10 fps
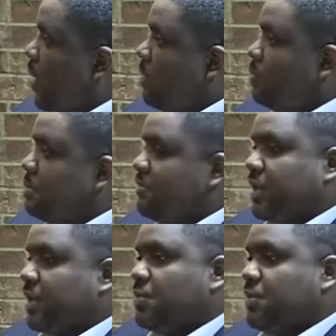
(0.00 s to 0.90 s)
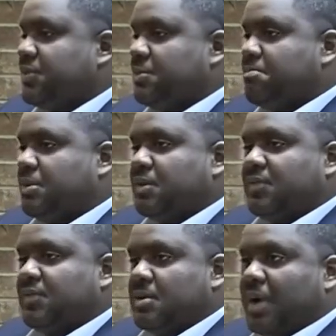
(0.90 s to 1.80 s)
that white women have played within the building
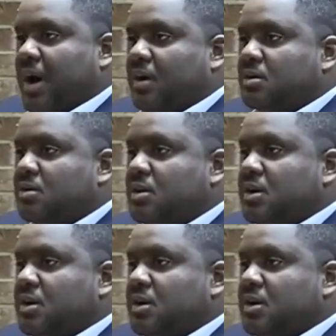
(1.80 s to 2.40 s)
of empire